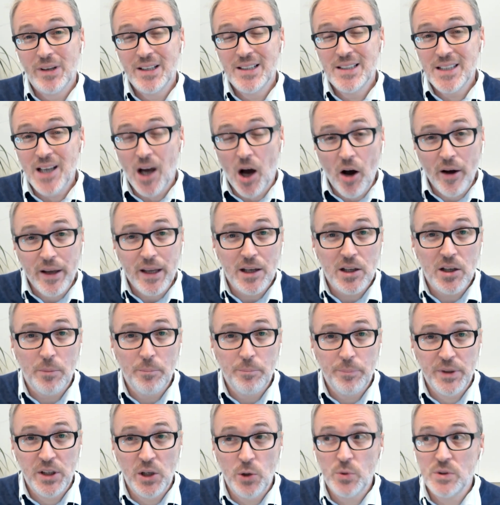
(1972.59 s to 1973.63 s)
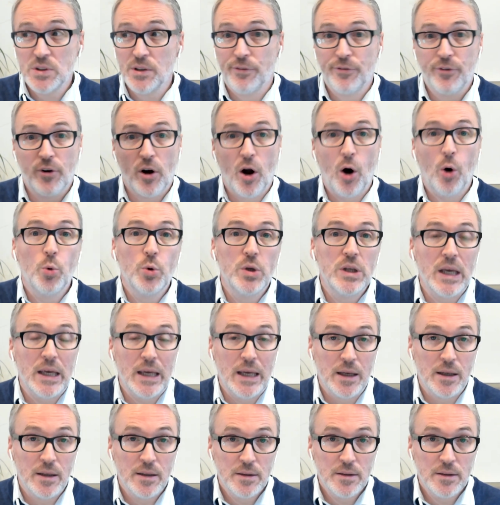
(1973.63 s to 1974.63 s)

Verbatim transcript: entire computer for a whole year.